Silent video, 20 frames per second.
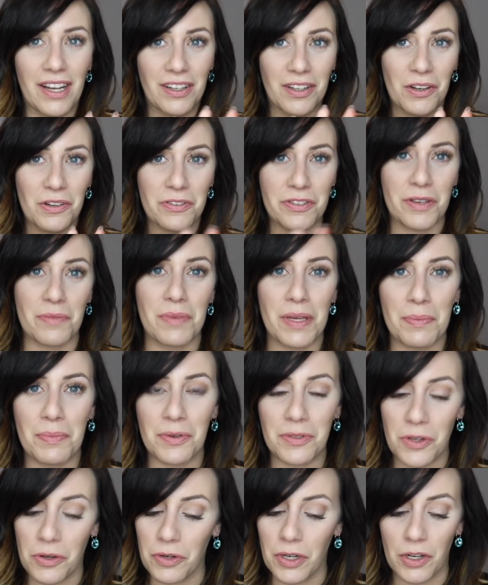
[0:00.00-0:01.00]
know some
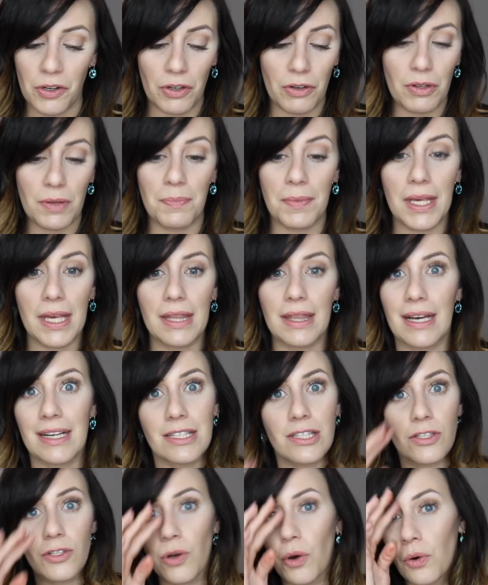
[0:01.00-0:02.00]
people don't agree with me, and
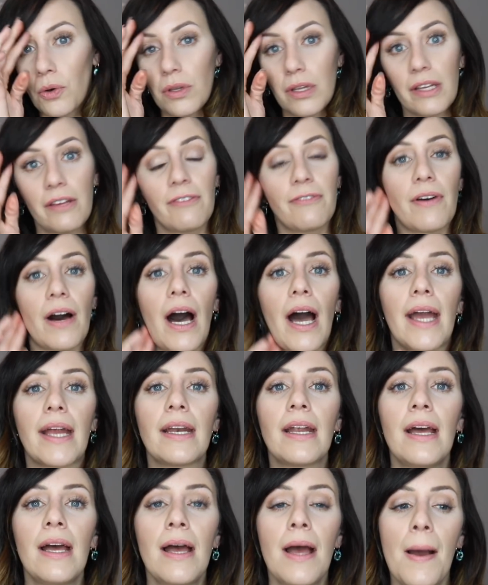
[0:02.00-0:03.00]
that's totally
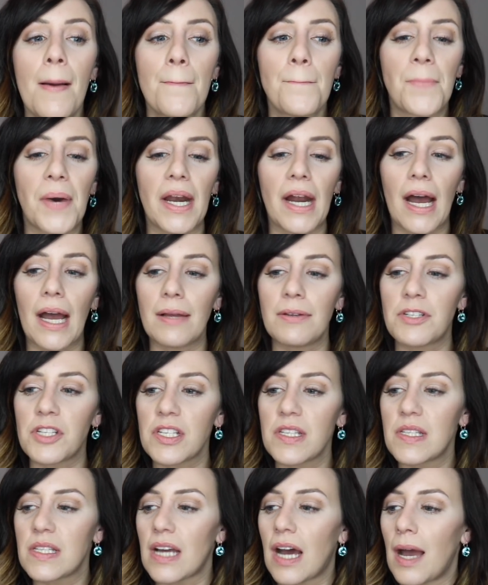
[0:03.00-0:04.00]
fine, but
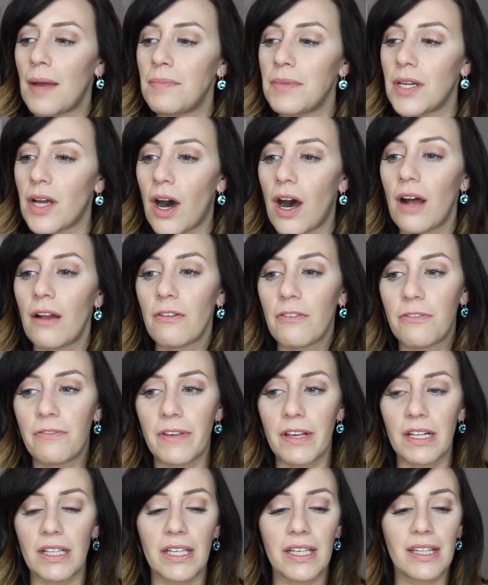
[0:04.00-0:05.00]
I'm not
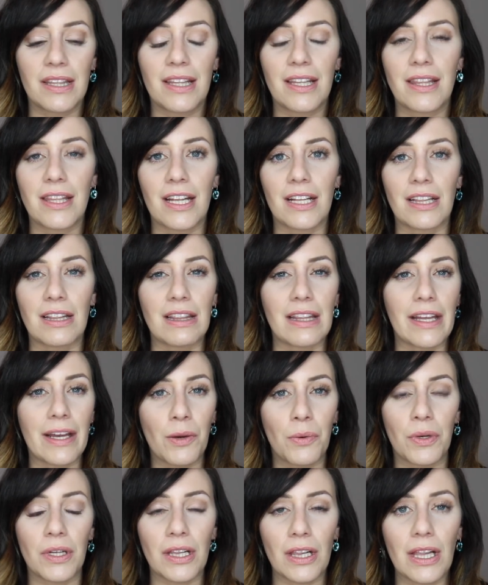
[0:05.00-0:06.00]
feeling the
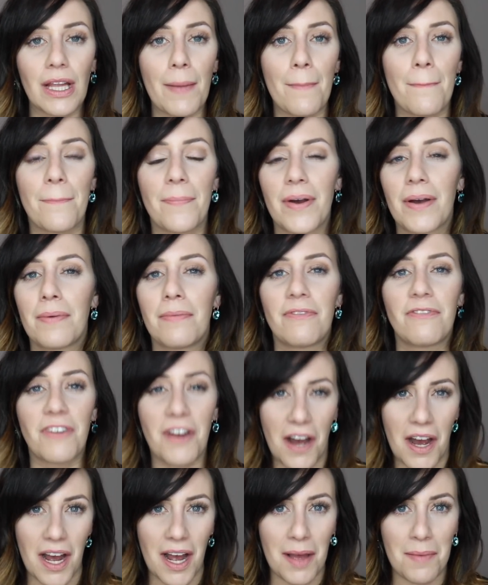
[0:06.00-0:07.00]
liquid lip
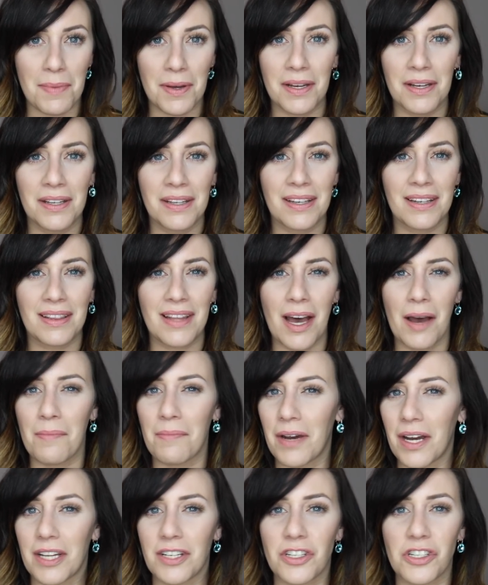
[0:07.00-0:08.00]
vibe
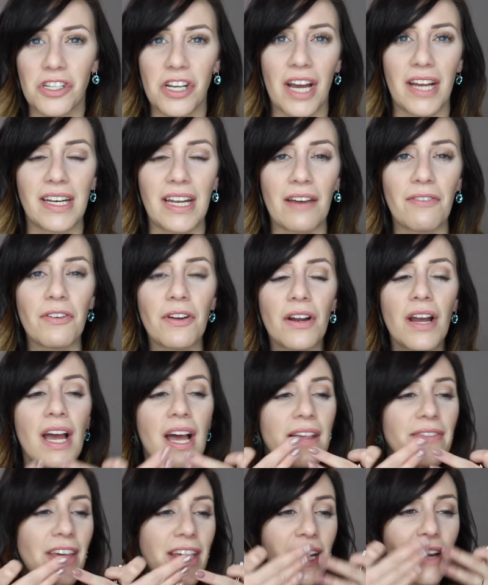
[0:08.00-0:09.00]
that much.
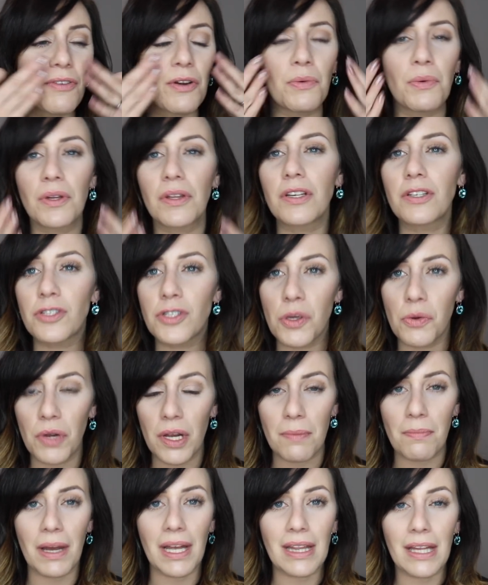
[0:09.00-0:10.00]
They never really
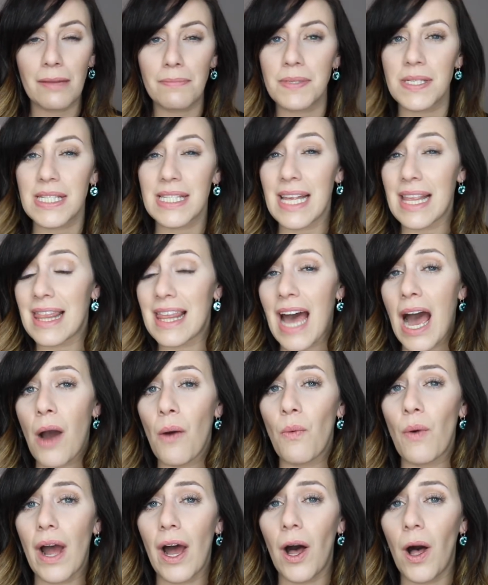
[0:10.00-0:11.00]
suited my lips
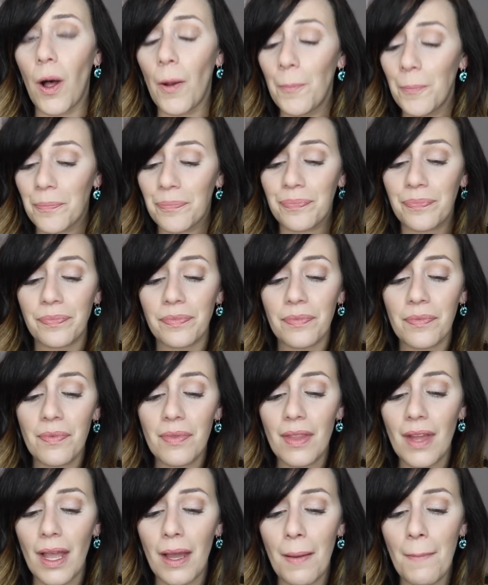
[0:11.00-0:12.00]
that well,
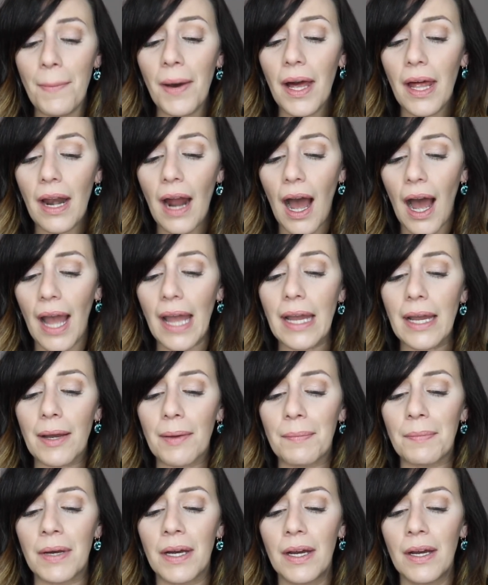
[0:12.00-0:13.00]
but I
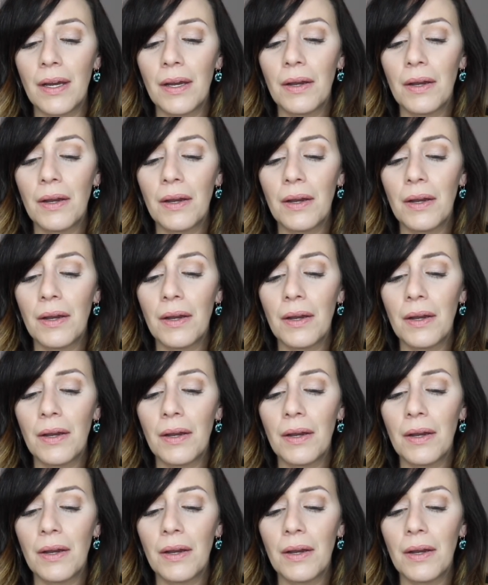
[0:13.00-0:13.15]
am